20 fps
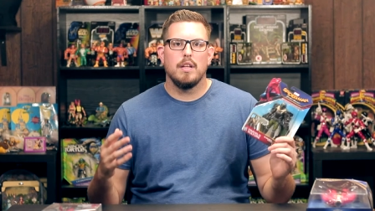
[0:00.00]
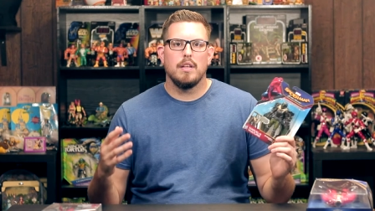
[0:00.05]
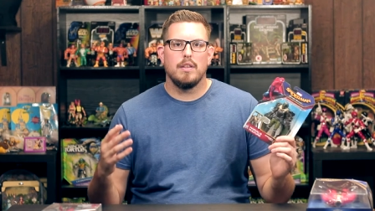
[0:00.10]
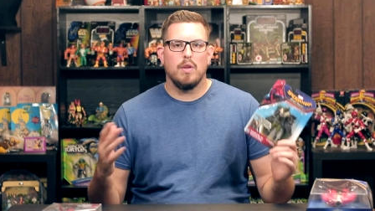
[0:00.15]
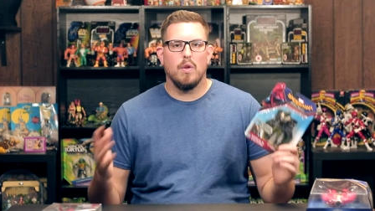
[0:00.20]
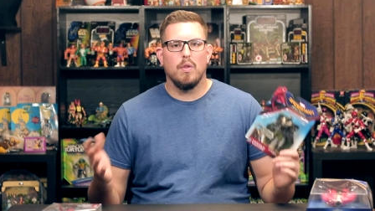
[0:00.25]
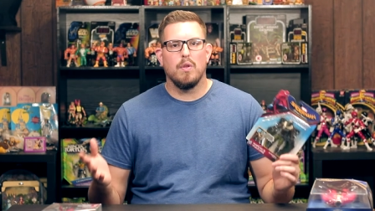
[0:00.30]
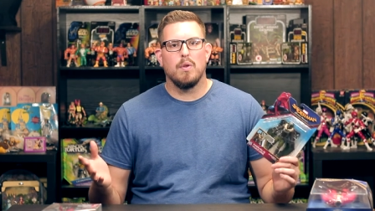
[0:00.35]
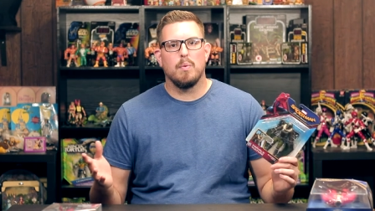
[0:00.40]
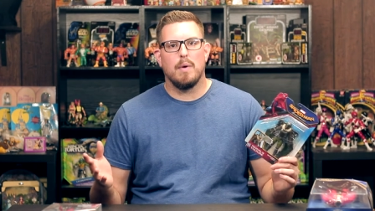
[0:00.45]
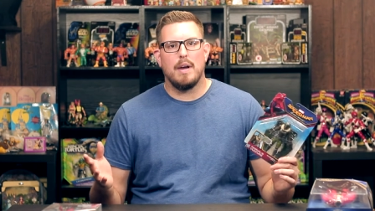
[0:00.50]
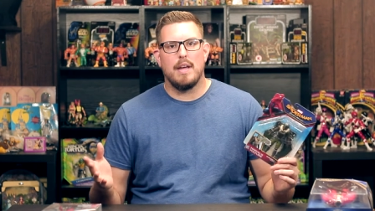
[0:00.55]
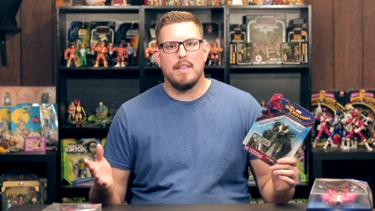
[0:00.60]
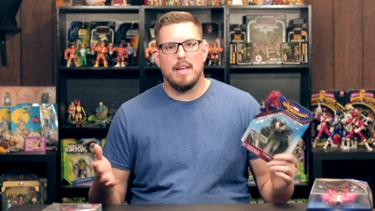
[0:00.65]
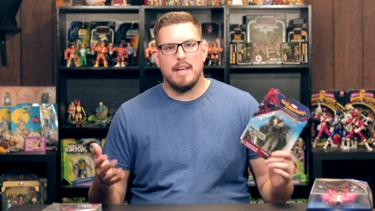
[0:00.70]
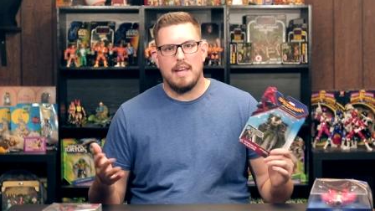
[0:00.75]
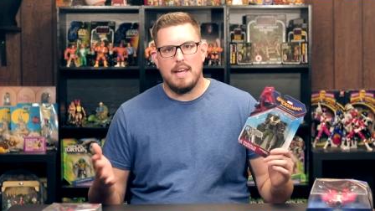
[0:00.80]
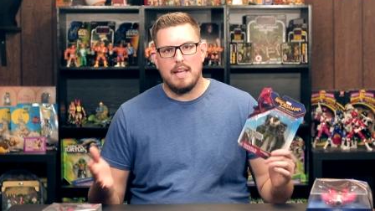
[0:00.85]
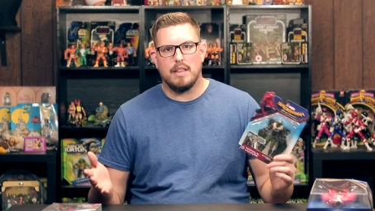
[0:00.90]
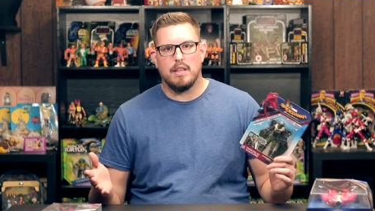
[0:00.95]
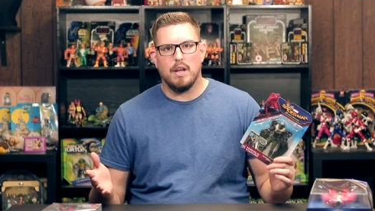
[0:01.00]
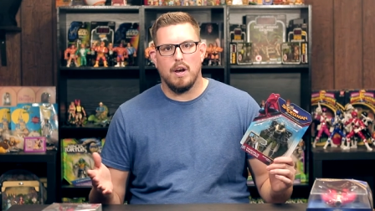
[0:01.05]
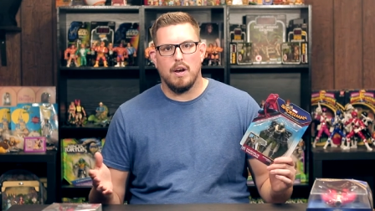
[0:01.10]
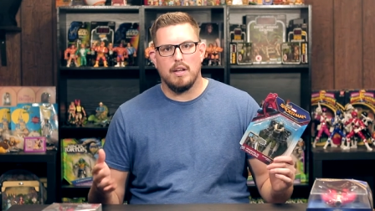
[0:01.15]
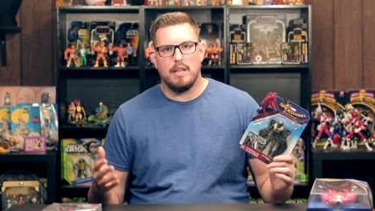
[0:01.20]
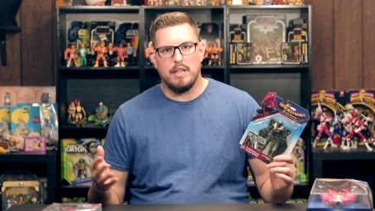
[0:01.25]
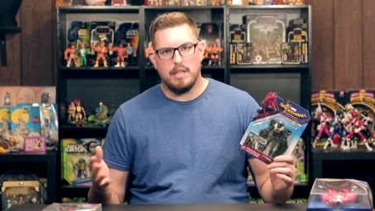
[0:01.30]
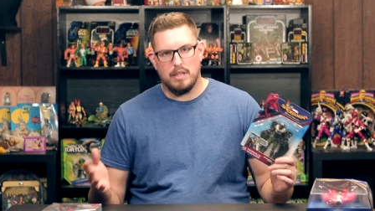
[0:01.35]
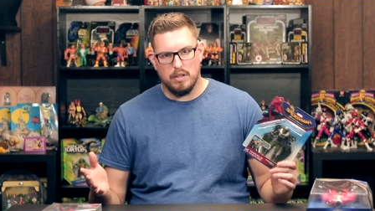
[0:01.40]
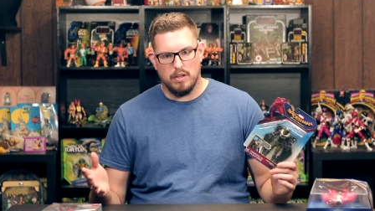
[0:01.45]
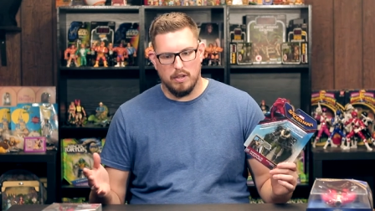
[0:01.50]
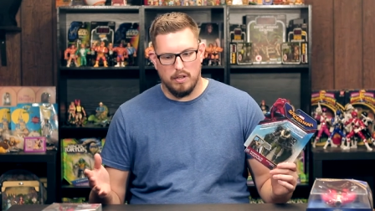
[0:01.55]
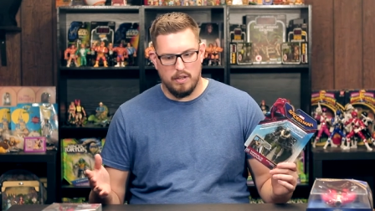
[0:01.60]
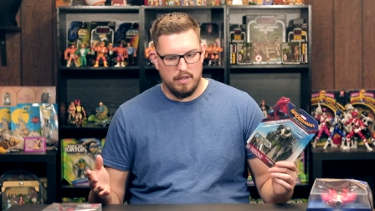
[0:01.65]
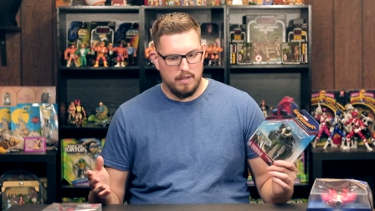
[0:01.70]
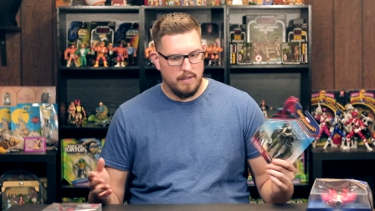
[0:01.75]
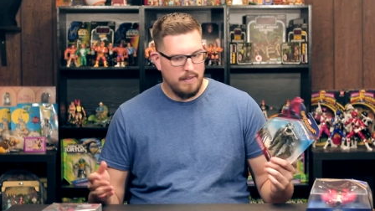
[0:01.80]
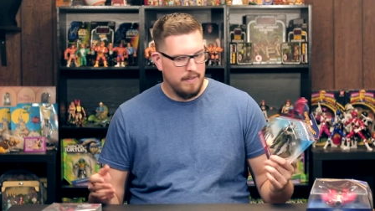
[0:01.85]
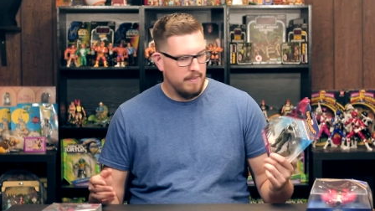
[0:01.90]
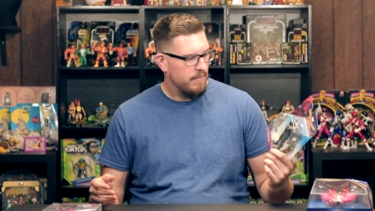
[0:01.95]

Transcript: the only way that he thought he could.